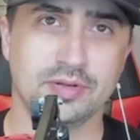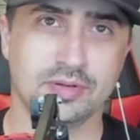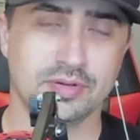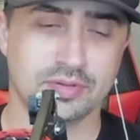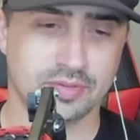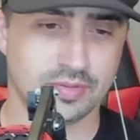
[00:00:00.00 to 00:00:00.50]

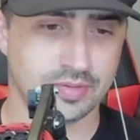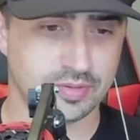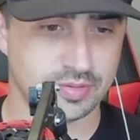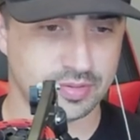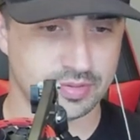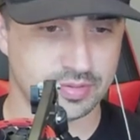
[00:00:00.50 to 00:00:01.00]

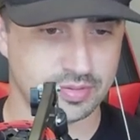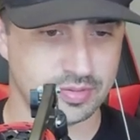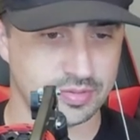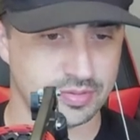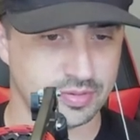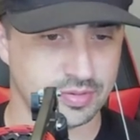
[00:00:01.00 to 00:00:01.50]

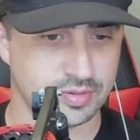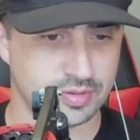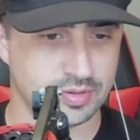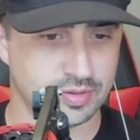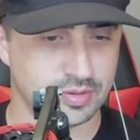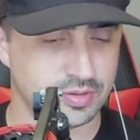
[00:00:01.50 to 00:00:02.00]

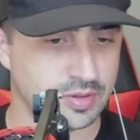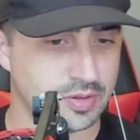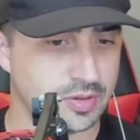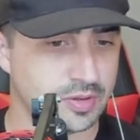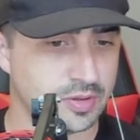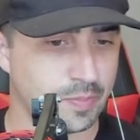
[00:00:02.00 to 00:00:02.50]

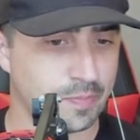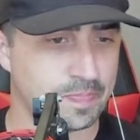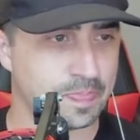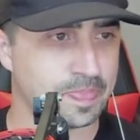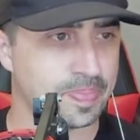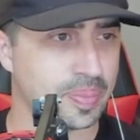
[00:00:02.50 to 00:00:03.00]

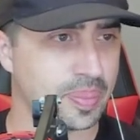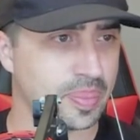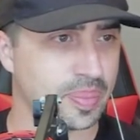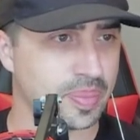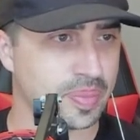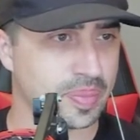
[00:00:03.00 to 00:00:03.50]

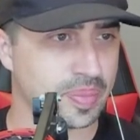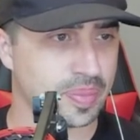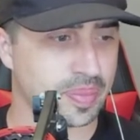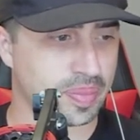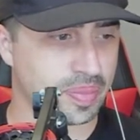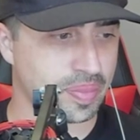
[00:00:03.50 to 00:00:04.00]

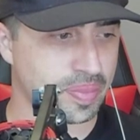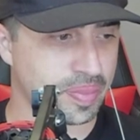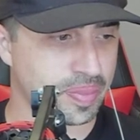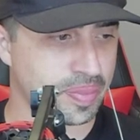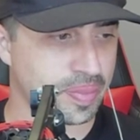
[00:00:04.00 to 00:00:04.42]
The person shown says nothing.